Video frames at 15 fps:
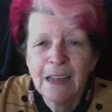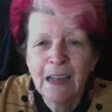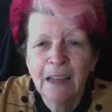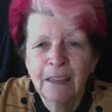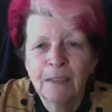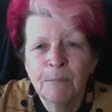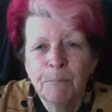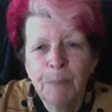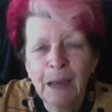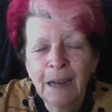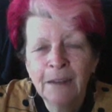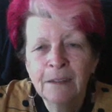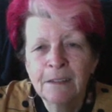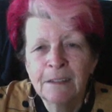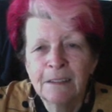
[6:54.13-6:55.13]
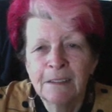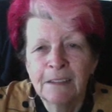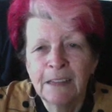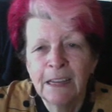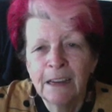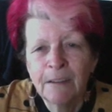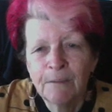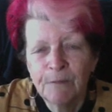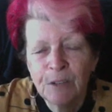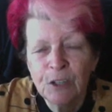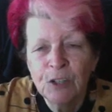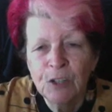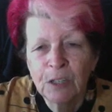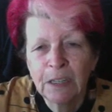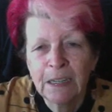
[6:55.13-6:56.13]
the balance is there
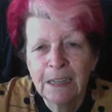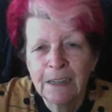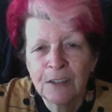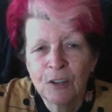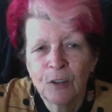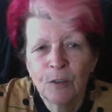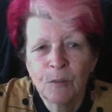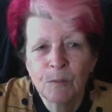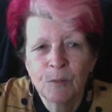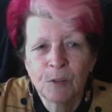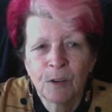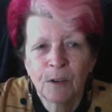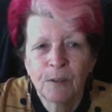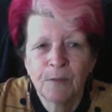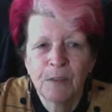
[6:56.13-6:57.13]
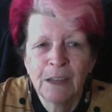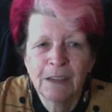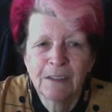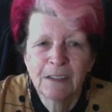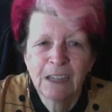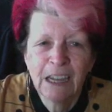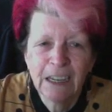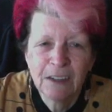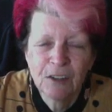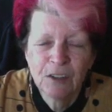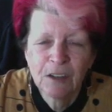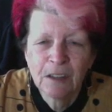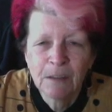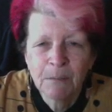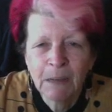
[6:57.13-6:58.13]
visually in terms of there's
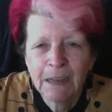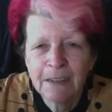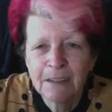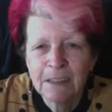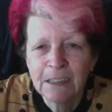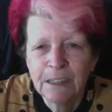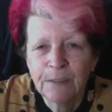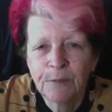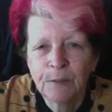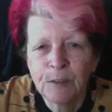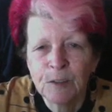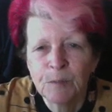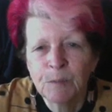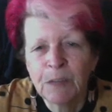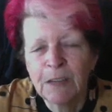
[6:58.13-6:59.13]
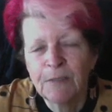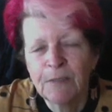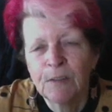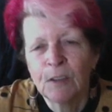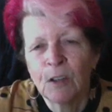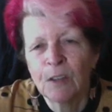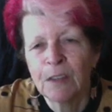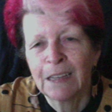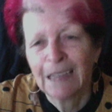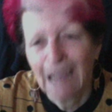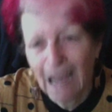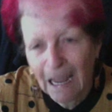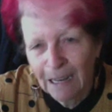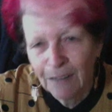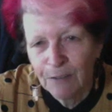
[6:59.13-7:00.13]
texture that makes it different, even though the
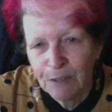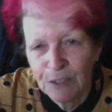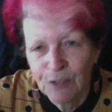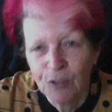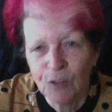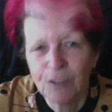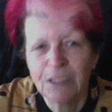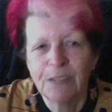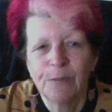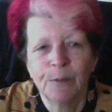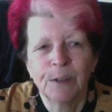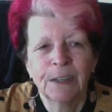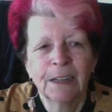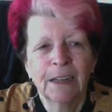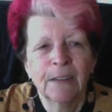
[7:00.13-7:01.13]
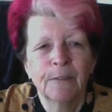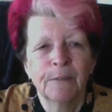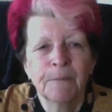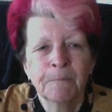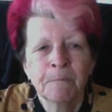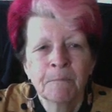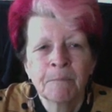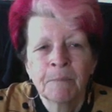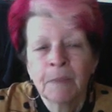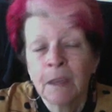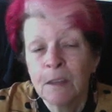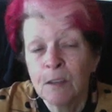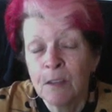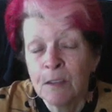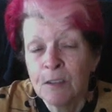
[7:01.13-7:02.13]
colour is not different enough.
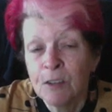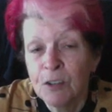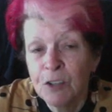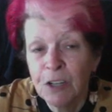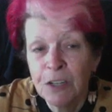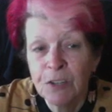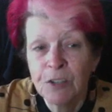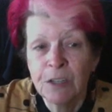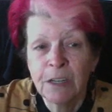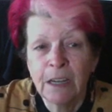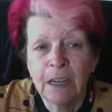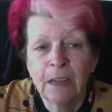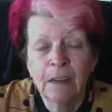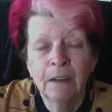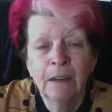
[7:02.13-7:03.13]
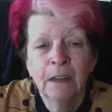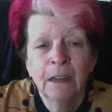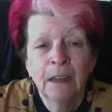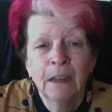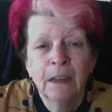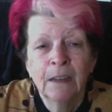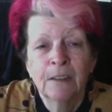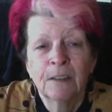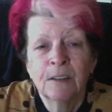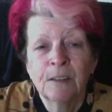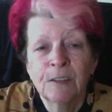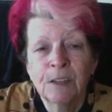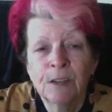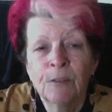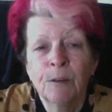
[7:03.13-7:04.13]
So the suggestion here is
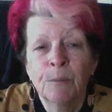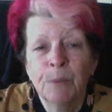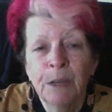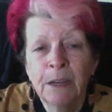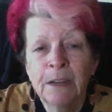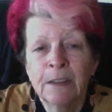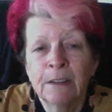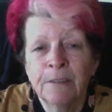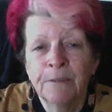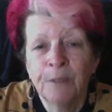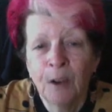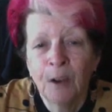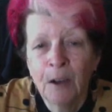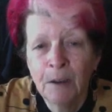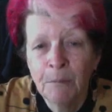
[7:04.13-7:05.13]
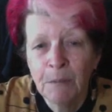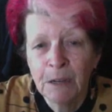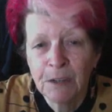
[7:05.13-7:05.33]
consider repeating the fine mesh